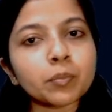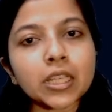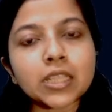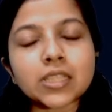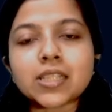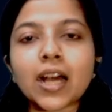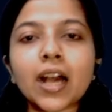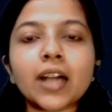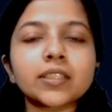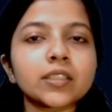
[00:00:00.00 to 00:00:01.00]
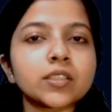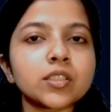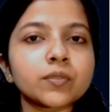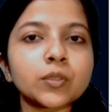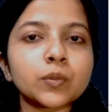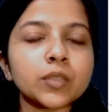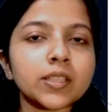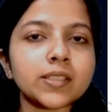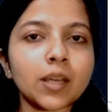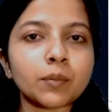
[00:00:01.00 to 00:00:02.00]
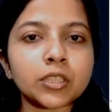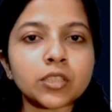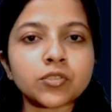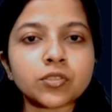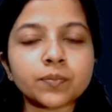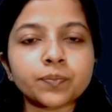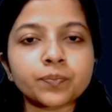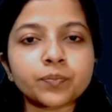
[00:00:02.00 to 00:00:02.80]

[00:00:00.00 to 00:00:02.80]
mains, and interview examination.